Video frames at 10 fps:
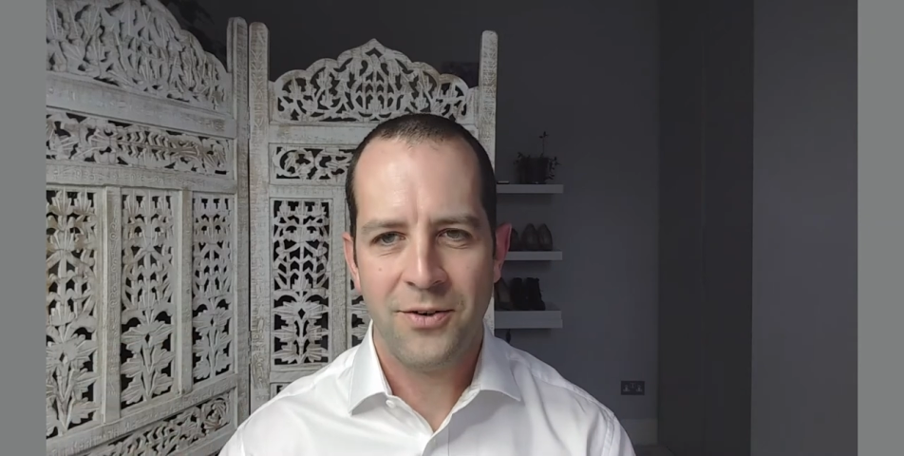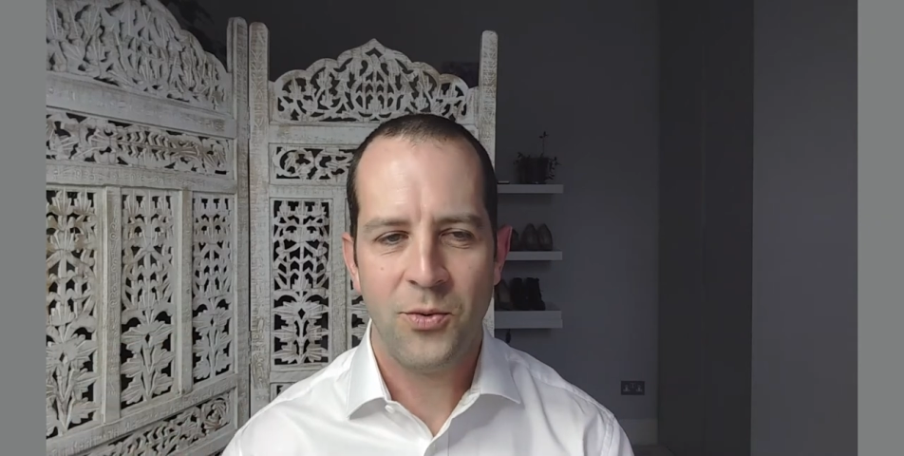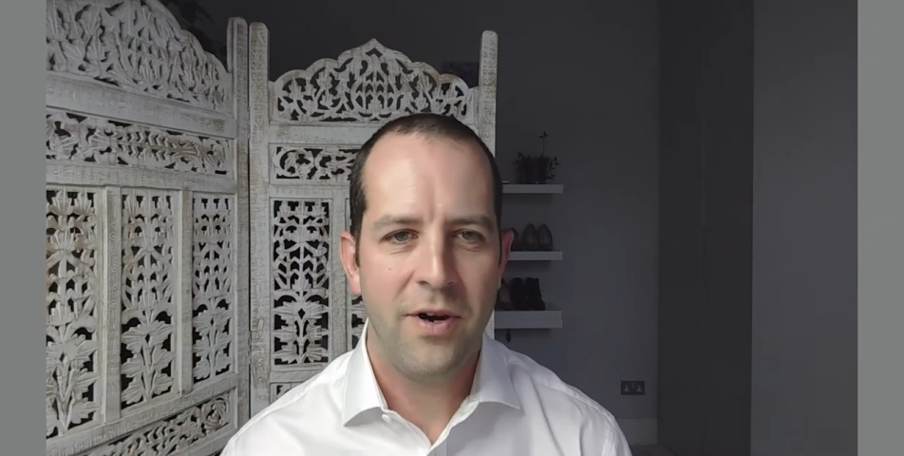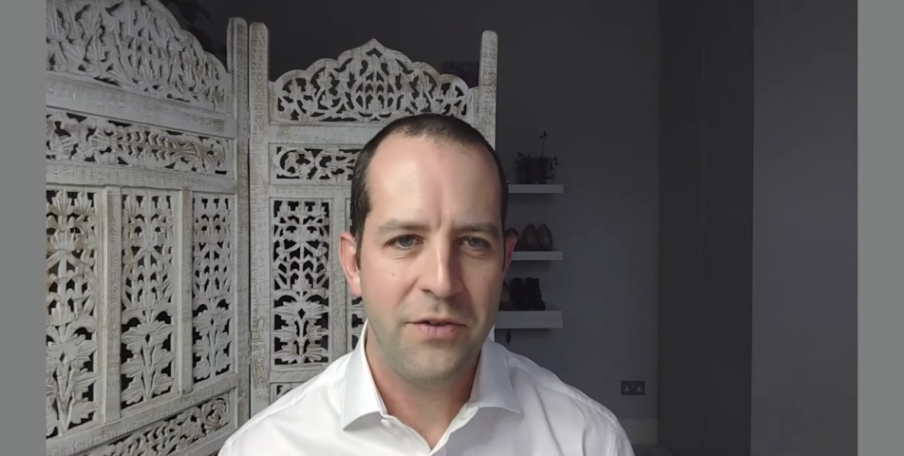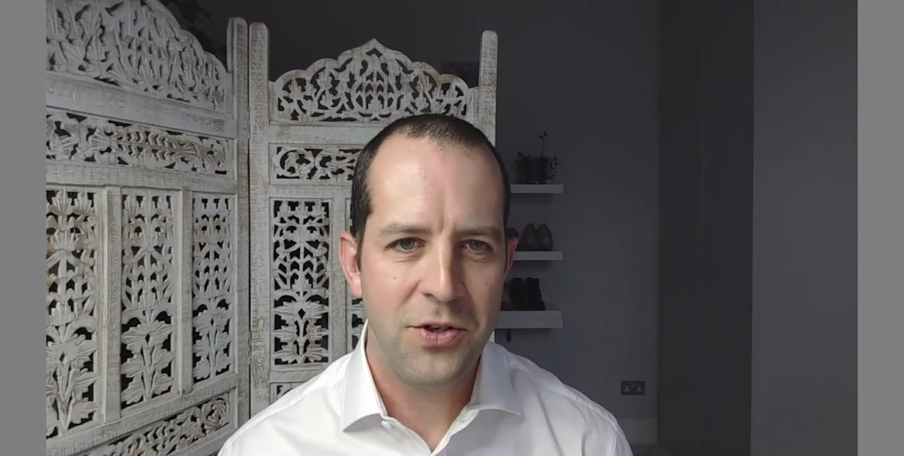
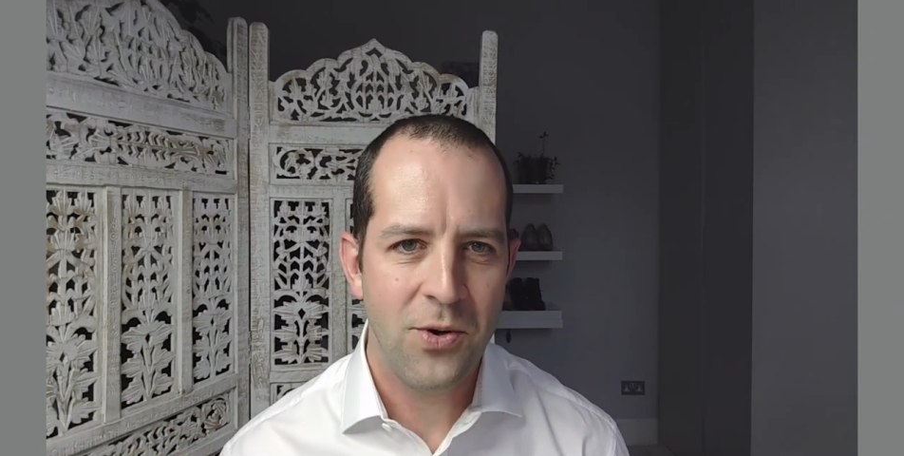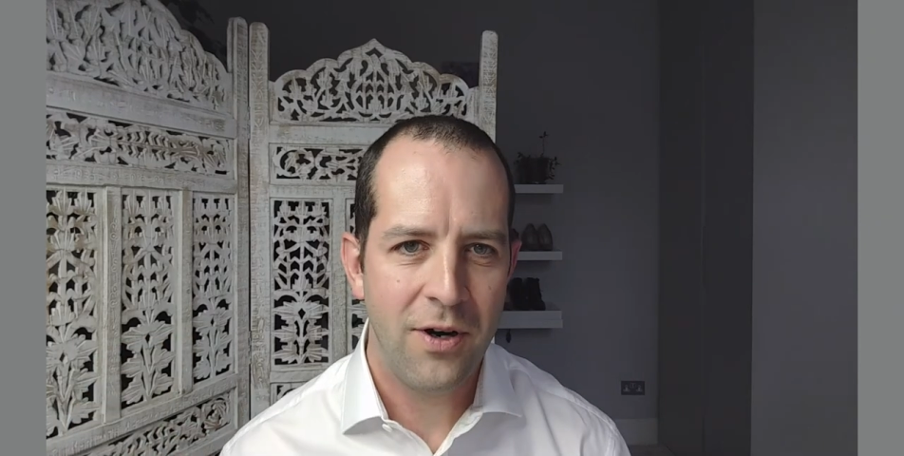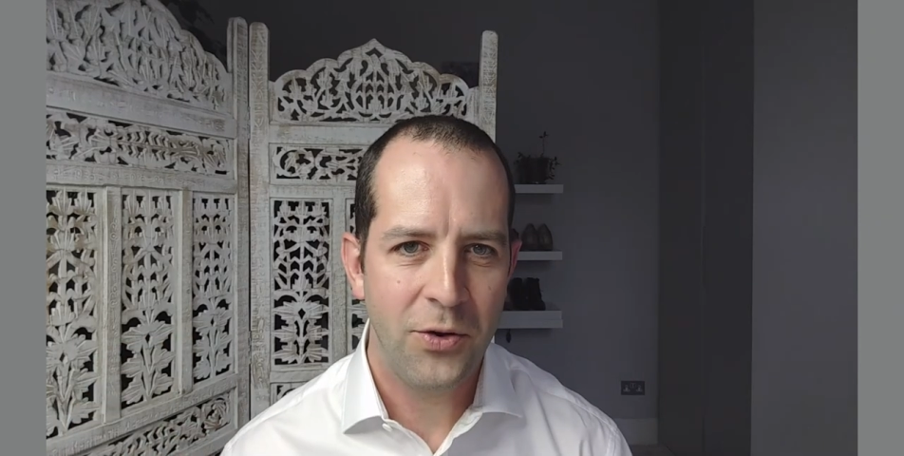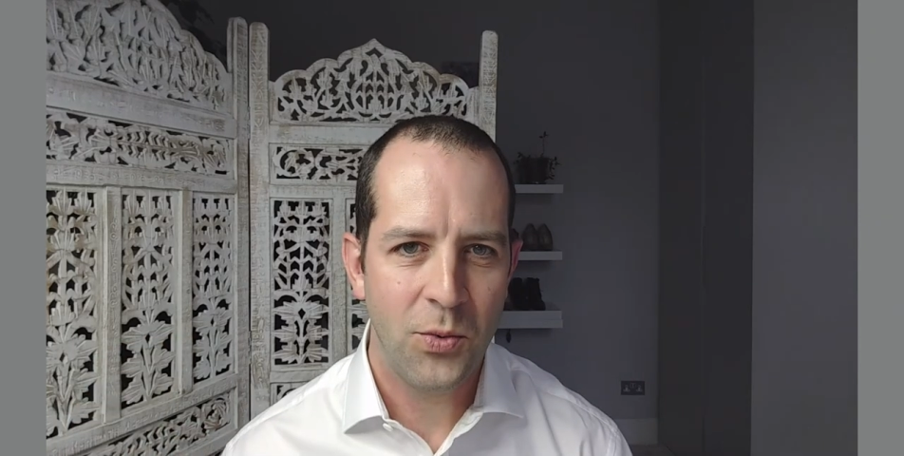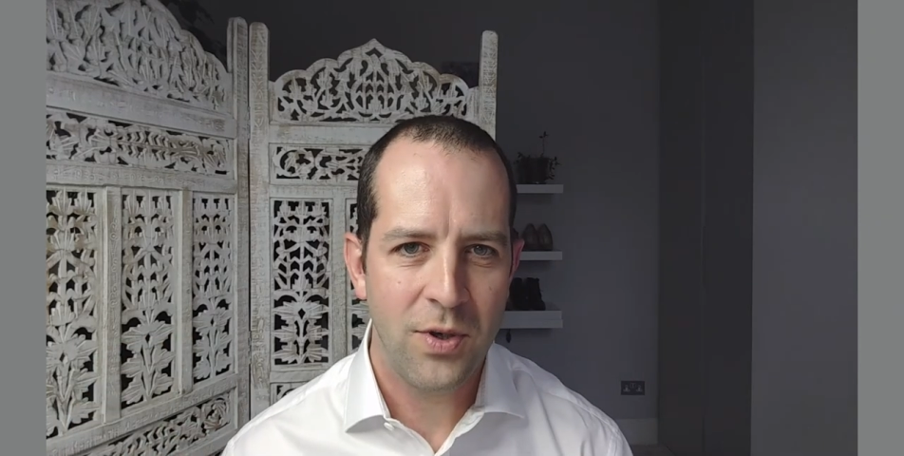Wherever you are
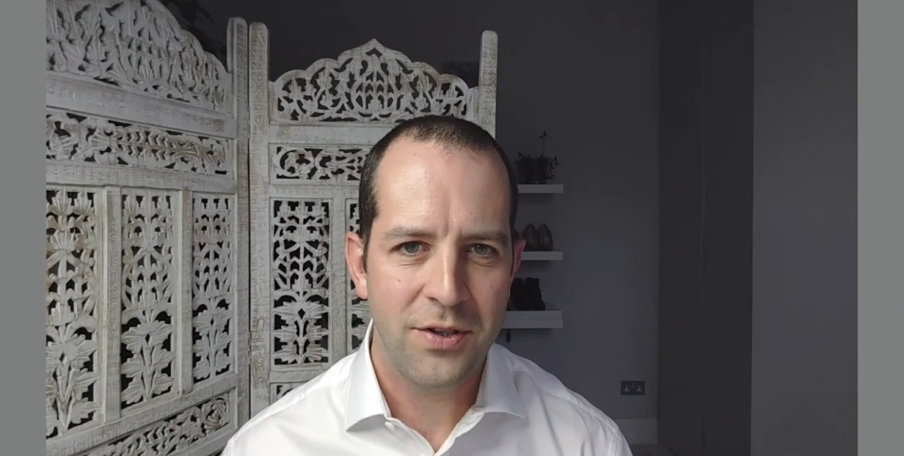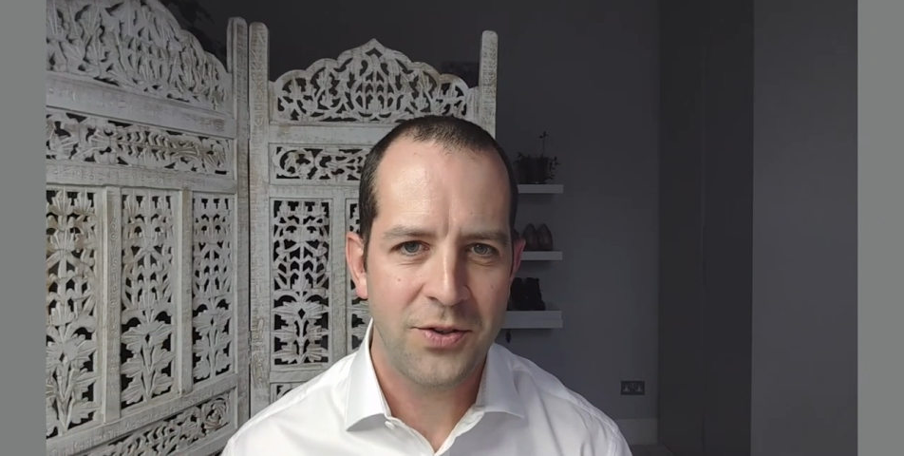in the world,